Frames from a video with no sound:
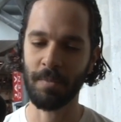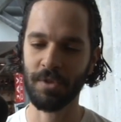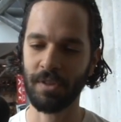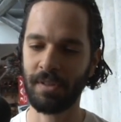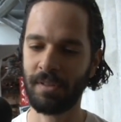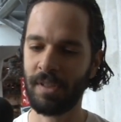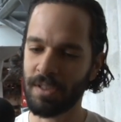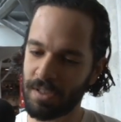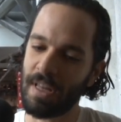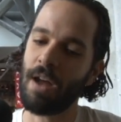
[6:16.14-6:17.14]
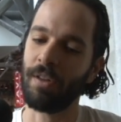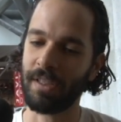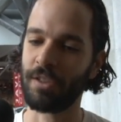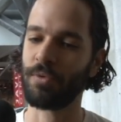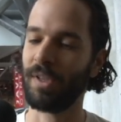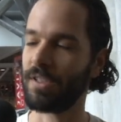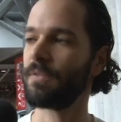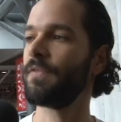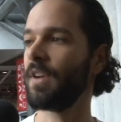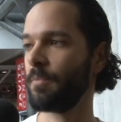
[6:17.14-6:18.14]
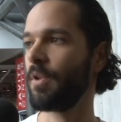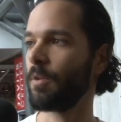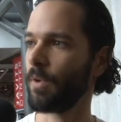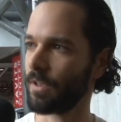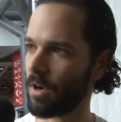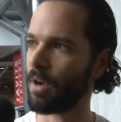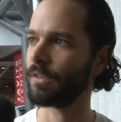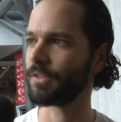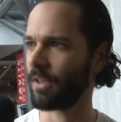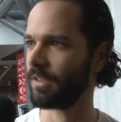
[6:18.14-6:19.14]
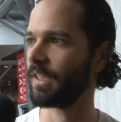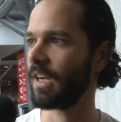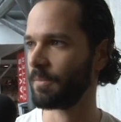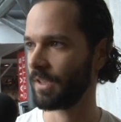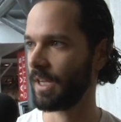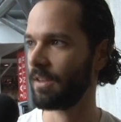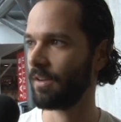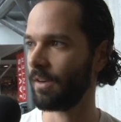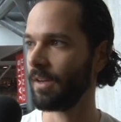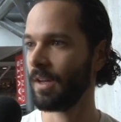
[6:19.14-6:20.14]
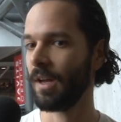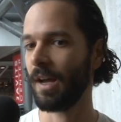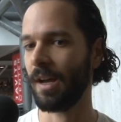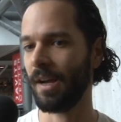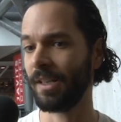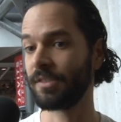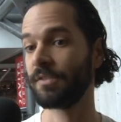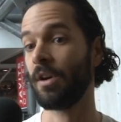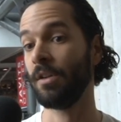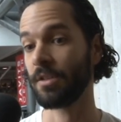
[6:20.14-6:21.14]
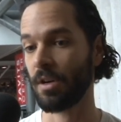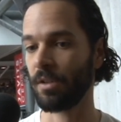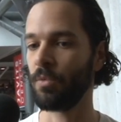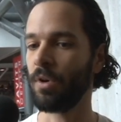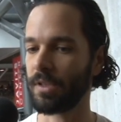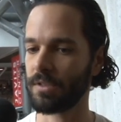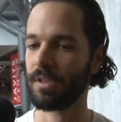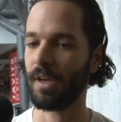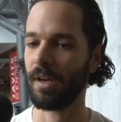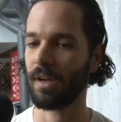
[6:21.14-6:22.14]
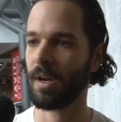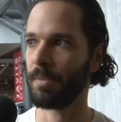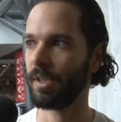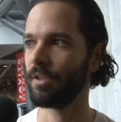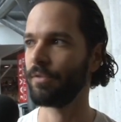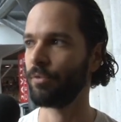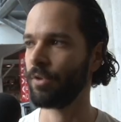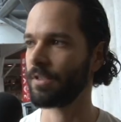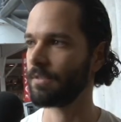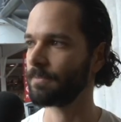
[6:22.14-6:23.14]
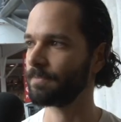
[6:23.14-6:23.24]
So this is now like this really fun part where it's all starting to come together, and it's all this hard work is coming to fruition.